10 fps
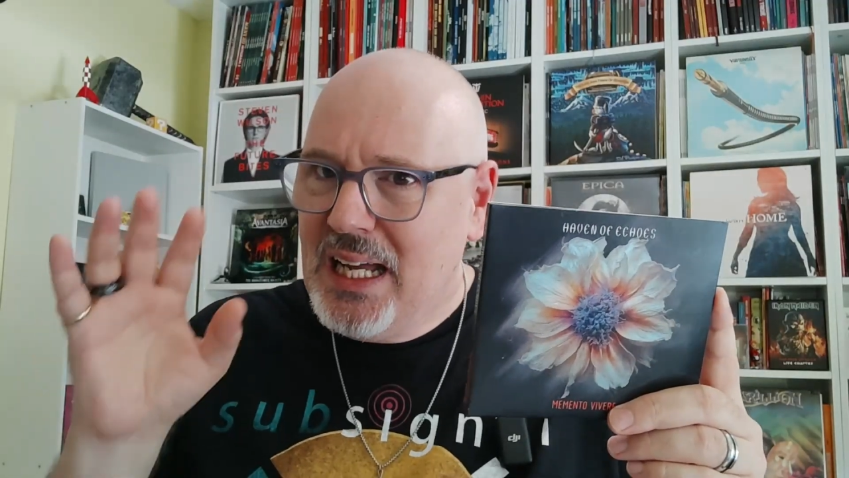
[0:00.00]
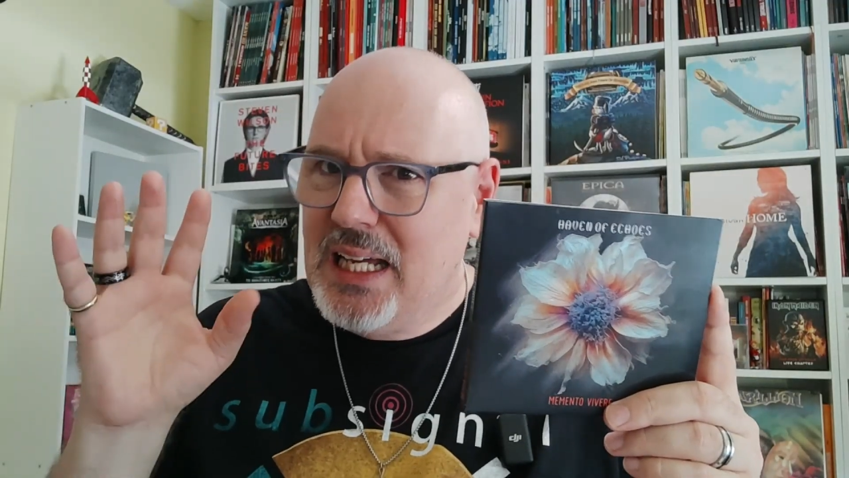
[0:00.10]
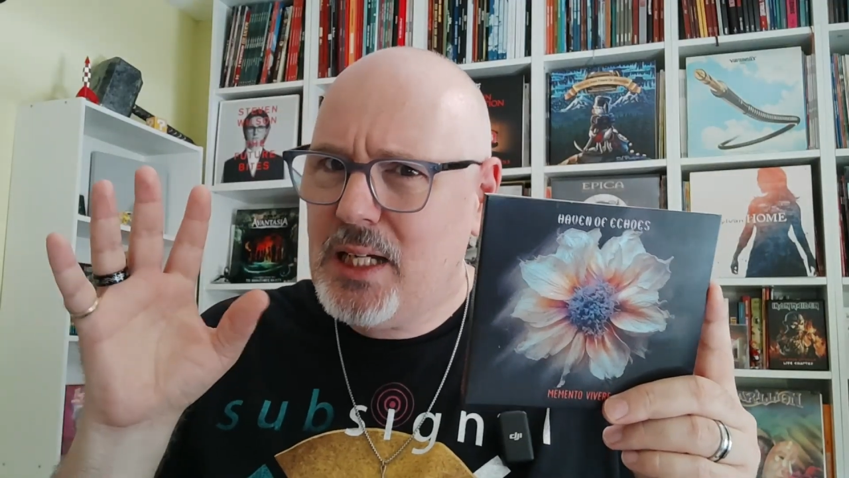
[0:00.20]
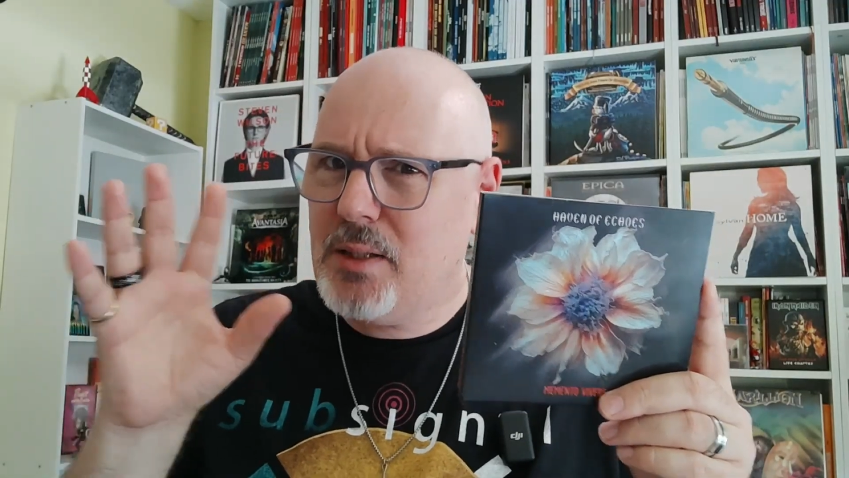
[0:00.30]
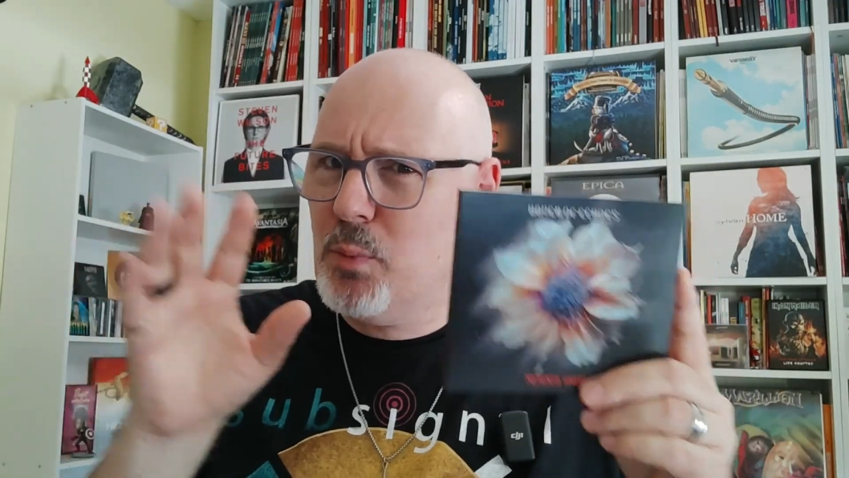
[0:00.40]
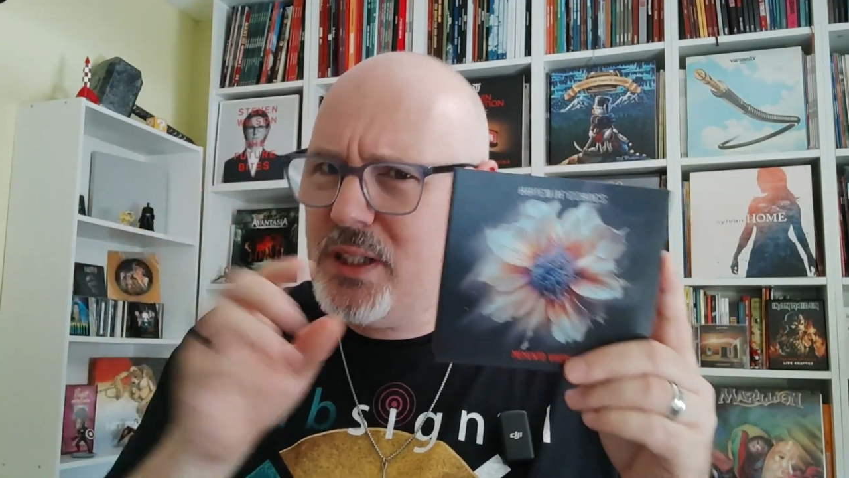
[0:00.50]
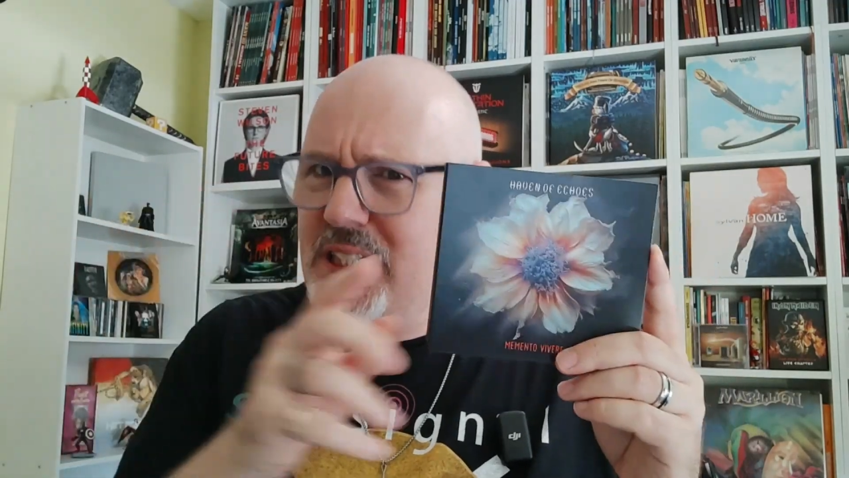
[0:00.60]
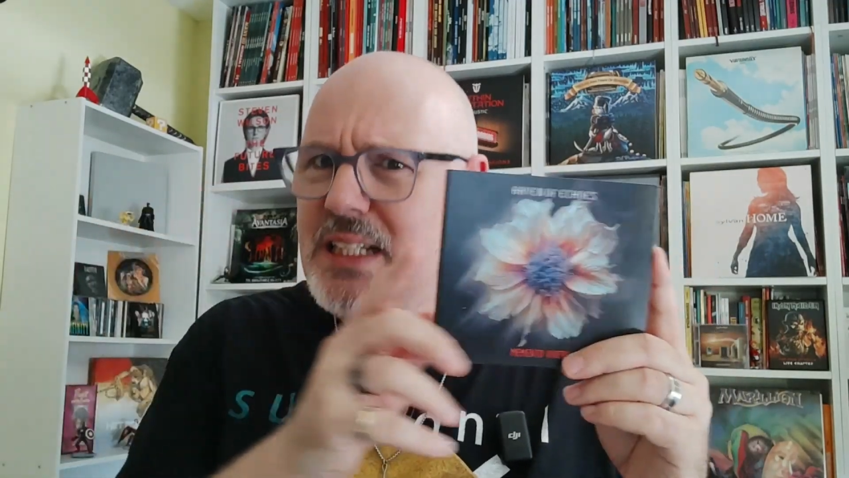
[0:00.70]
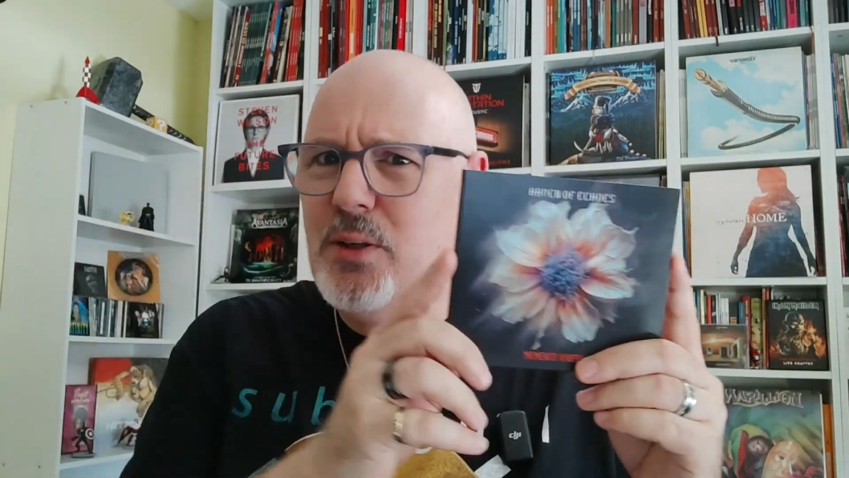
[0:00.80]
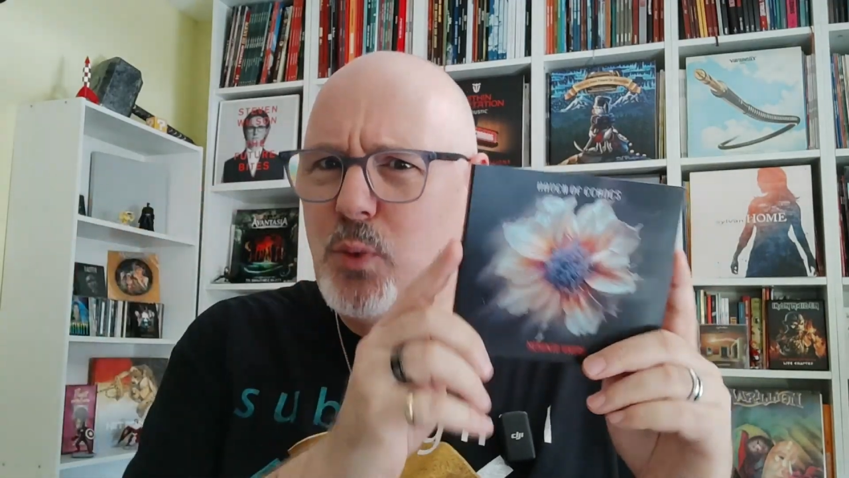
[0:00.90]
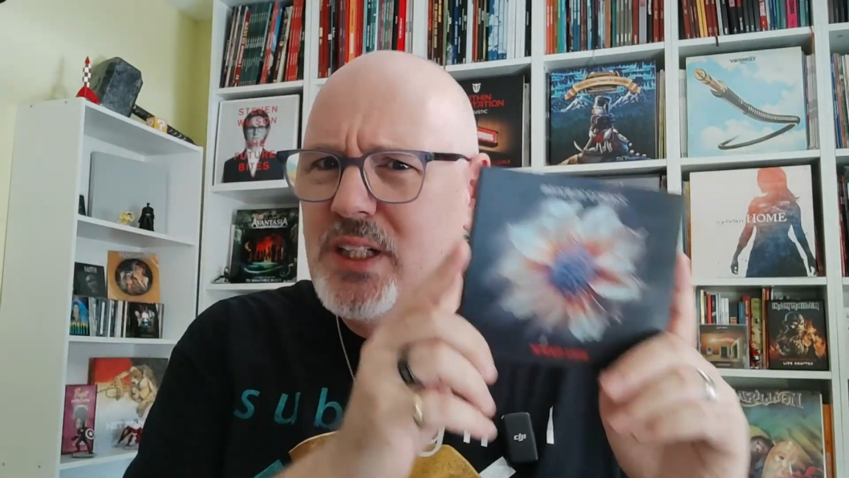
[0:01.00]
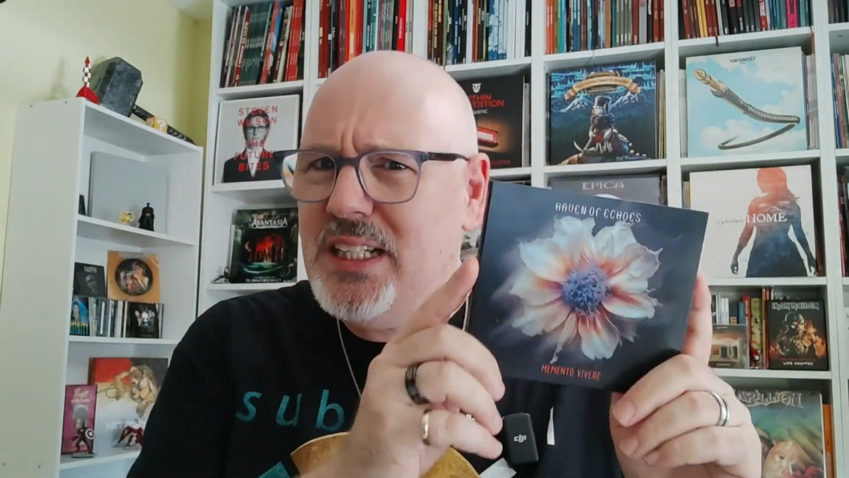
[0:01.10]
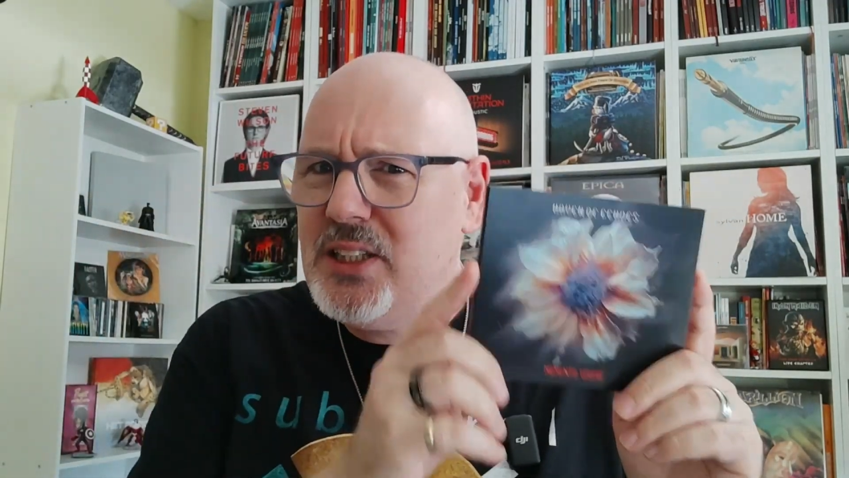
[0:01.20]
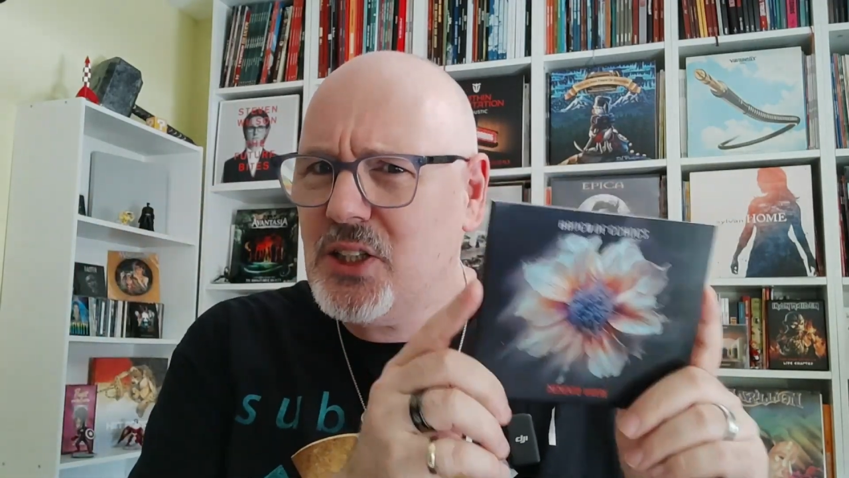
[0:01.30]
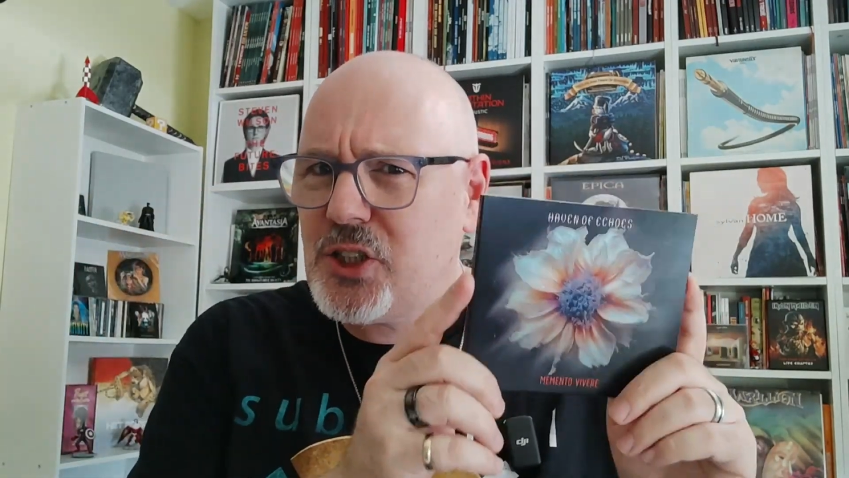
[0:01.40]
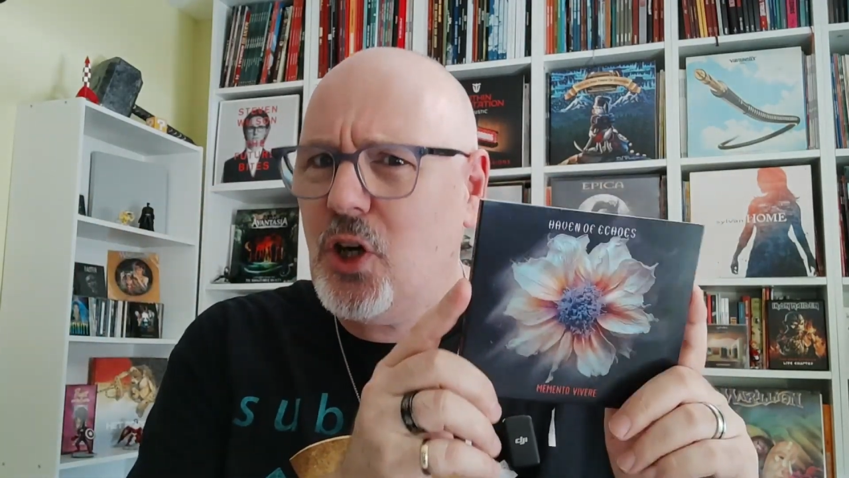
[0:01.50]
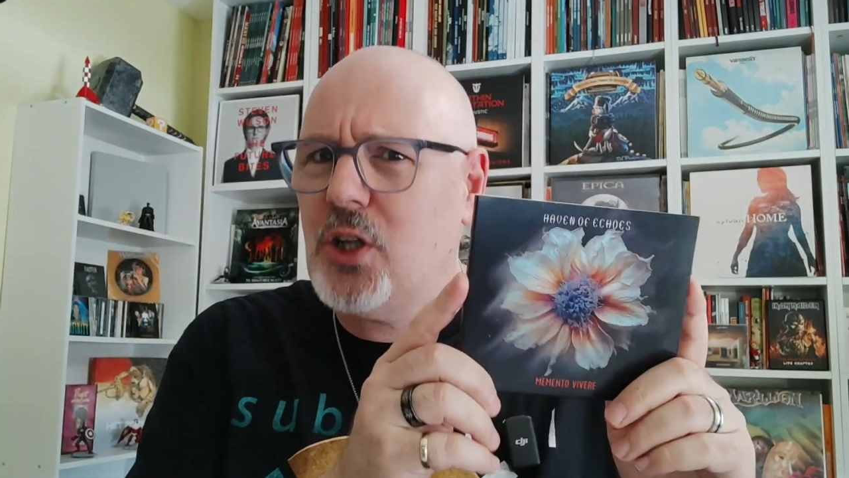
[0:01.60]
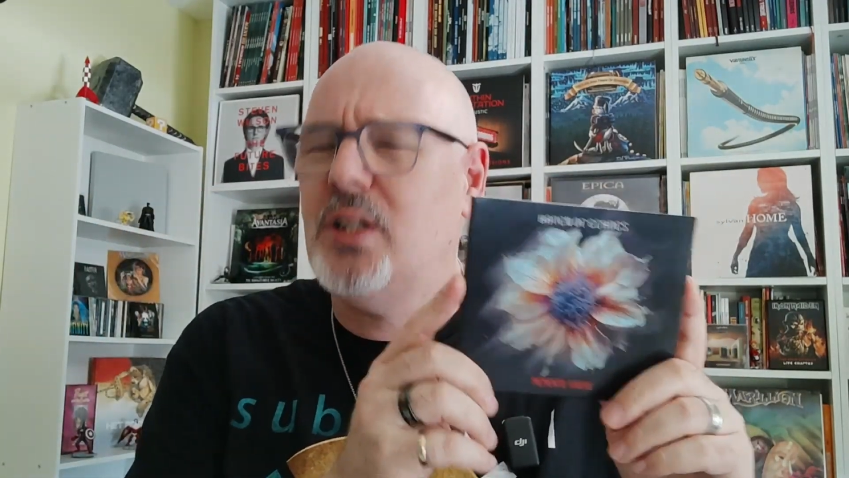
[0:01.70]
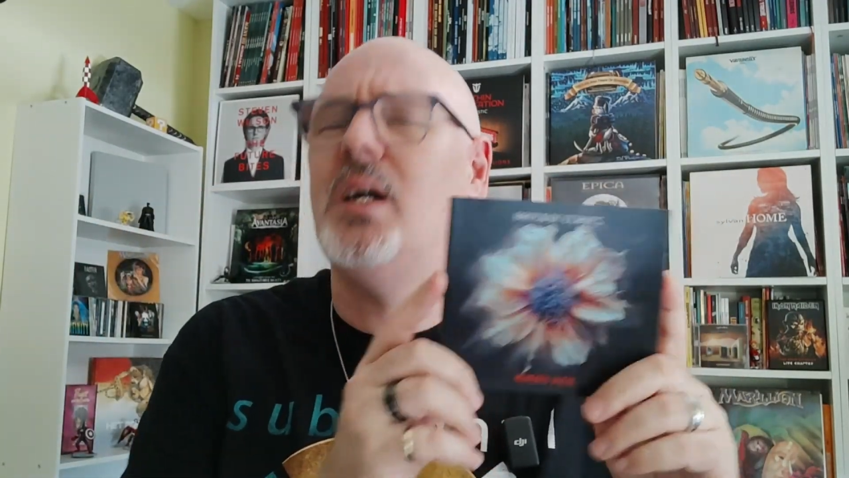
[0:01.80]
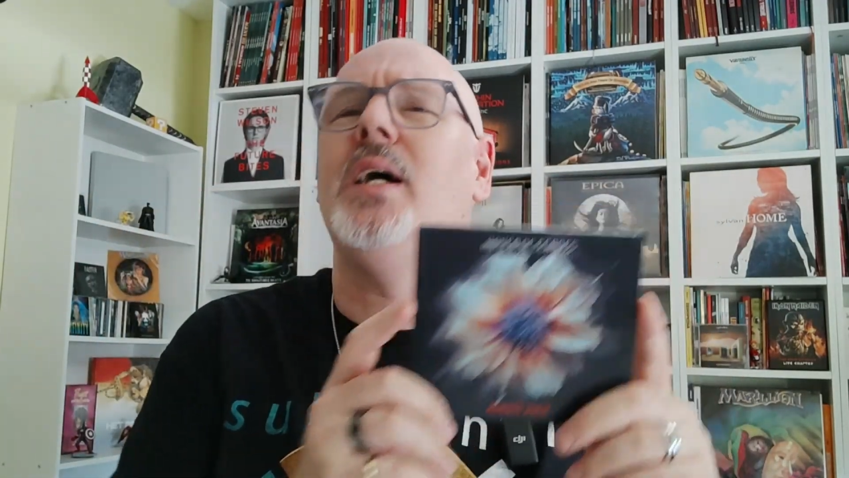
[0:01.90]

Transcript: And what he does on